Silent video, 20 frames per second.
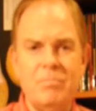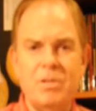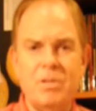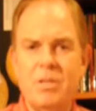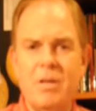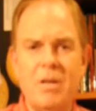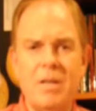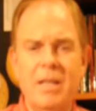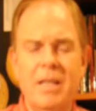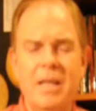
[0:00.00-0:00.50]

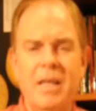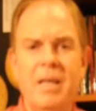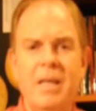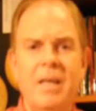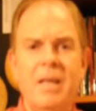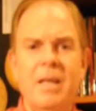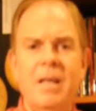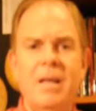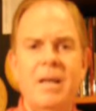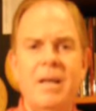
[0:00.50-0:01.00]
certainly
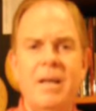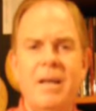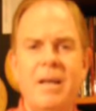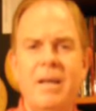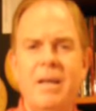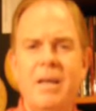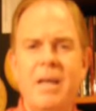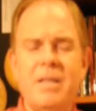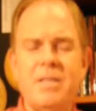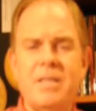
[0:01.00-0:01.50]

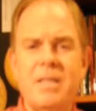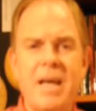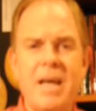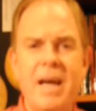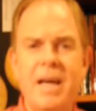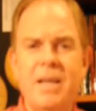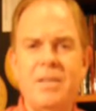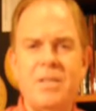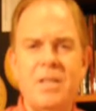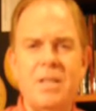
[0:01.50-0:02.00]
as
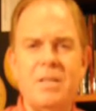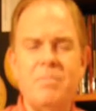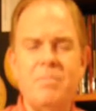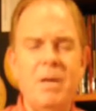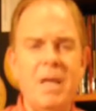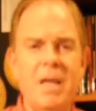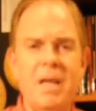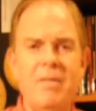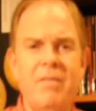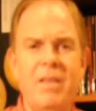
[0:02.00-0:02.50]
nice as
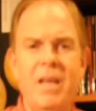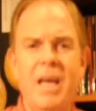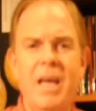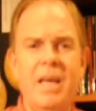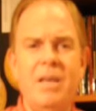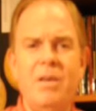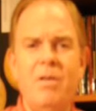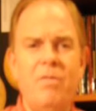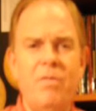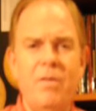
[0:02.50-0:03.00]
many of the
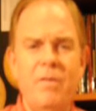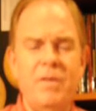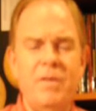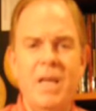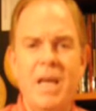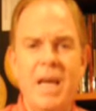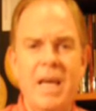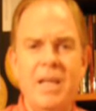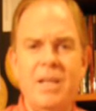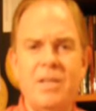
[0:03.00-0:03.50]

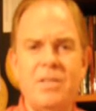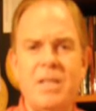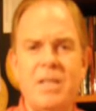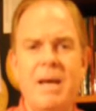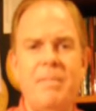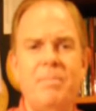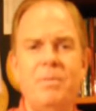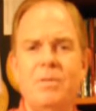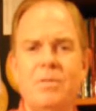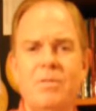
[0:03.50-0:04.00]
AU58
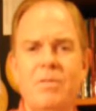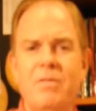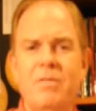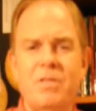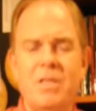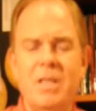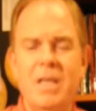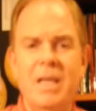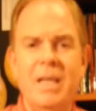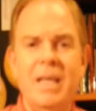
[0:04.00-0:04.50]
examples
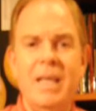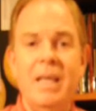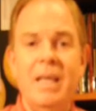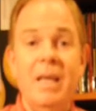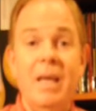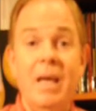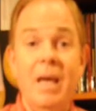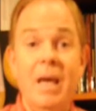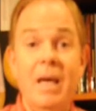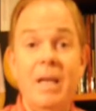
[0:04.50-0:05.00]
we've seen,
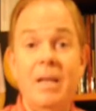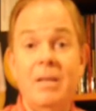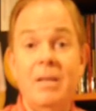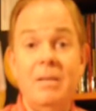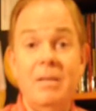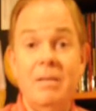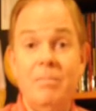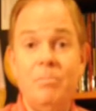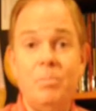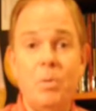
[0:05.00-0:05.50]
and
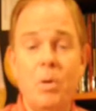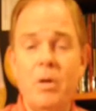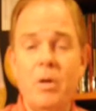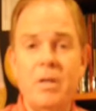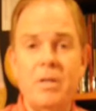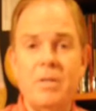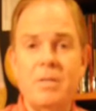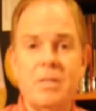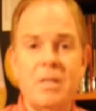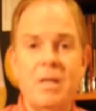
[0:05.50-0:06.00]

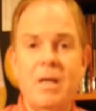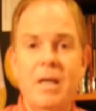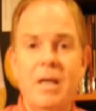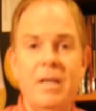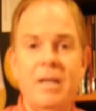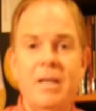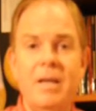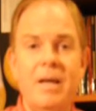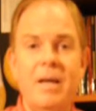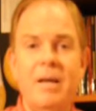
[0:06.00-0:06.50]
borders
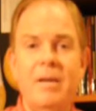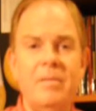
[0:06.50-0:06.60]
on